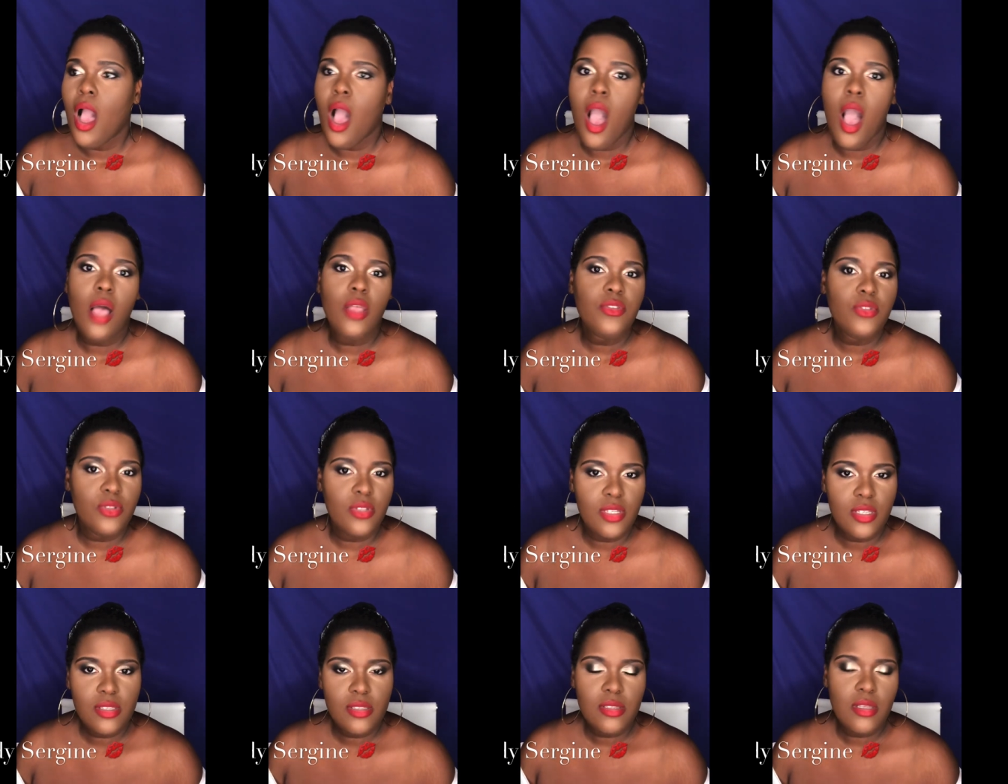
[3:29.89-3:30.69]
I'll do
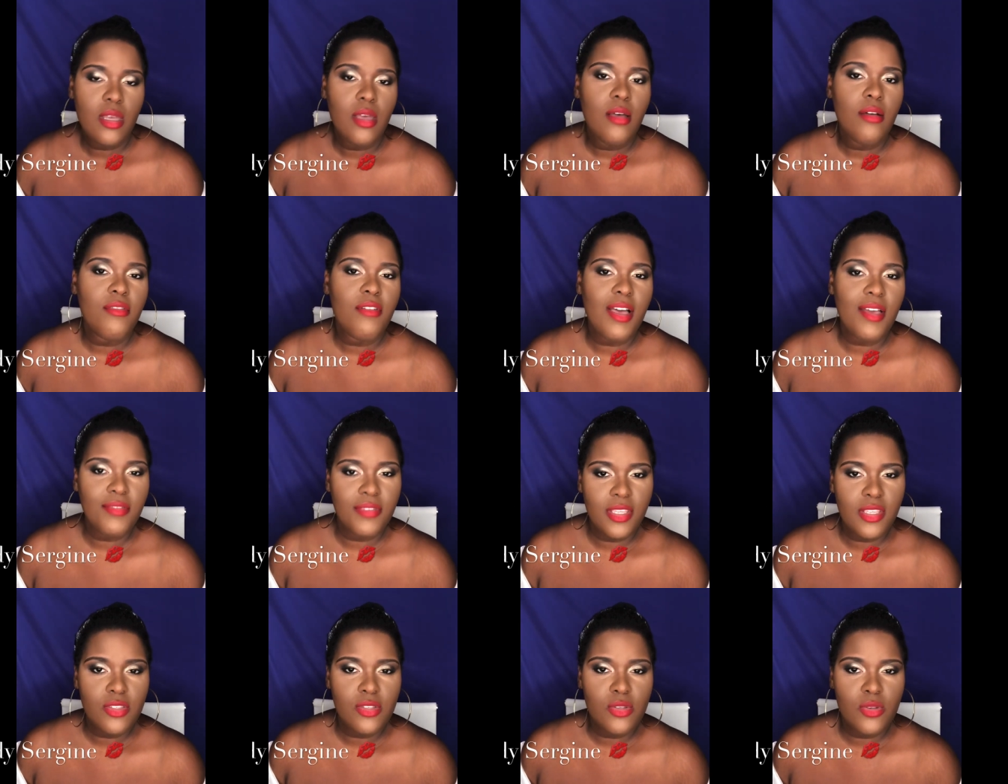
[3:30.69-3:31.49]
this five
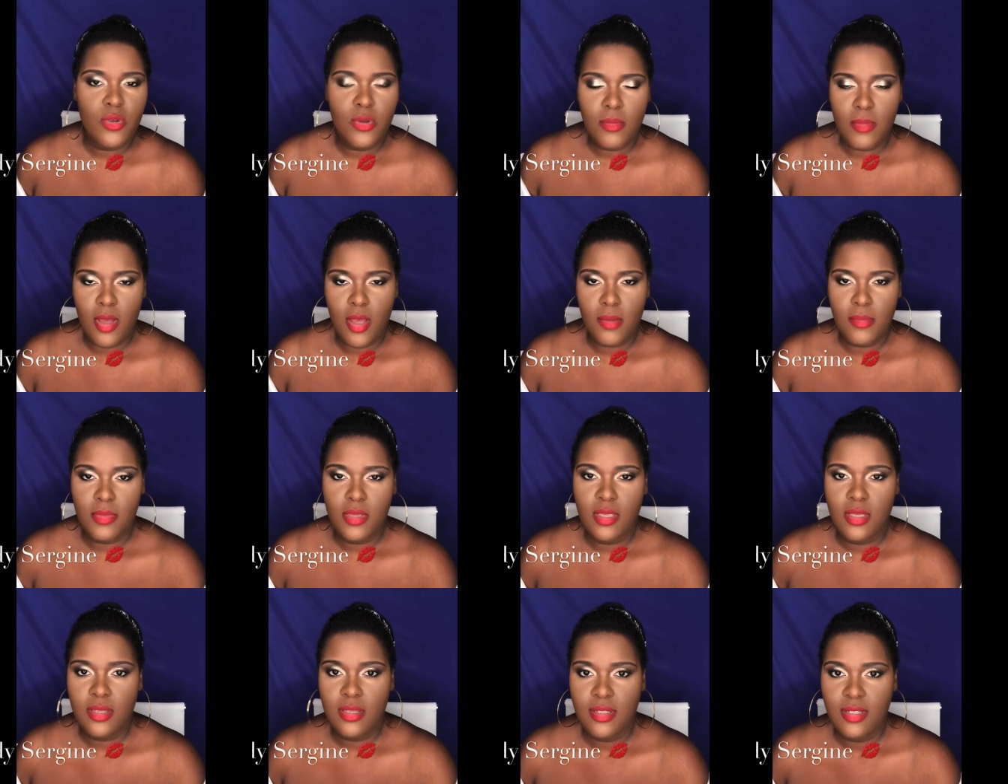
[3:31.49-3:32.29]
things to know about
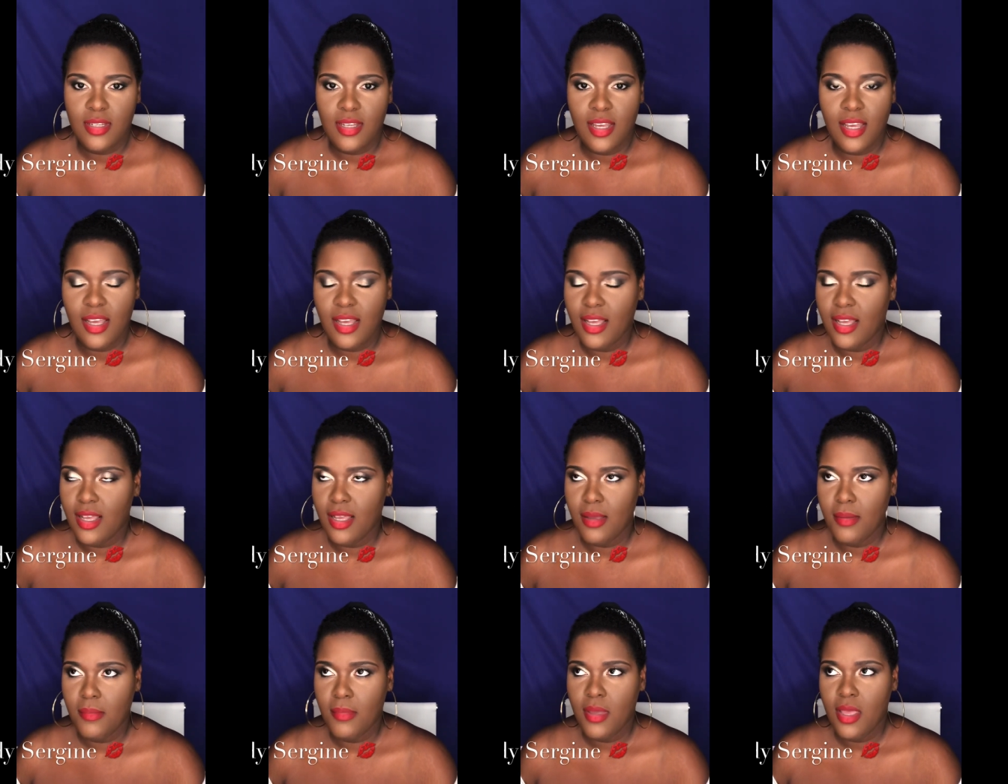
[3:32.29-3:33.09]
me
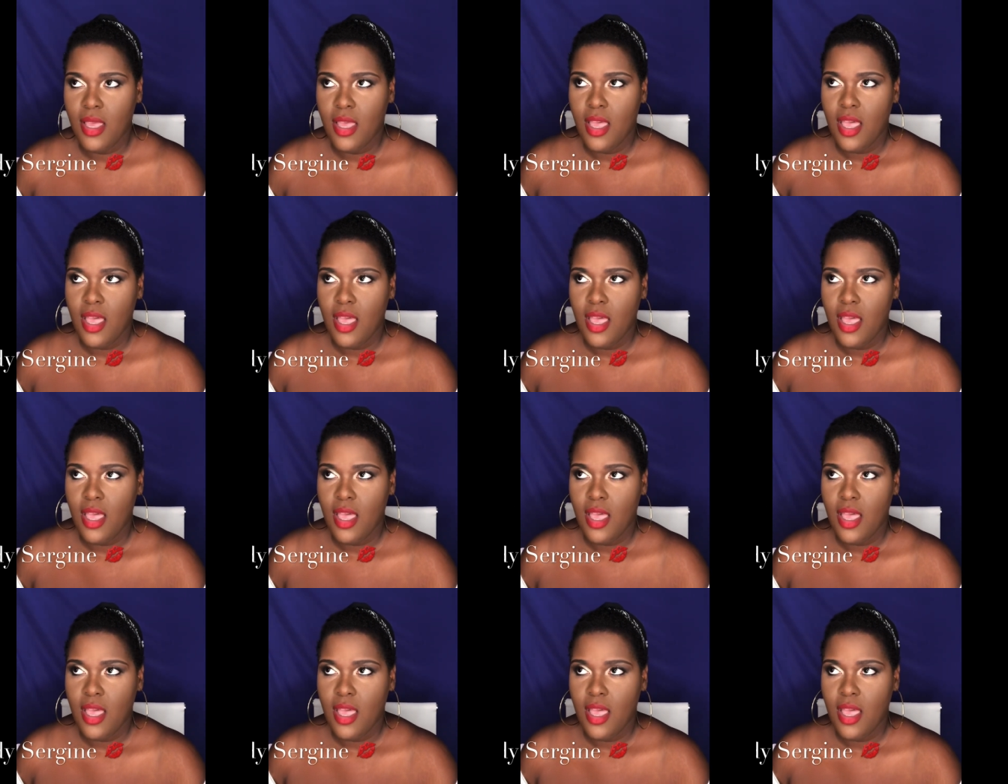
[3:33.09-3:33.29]
um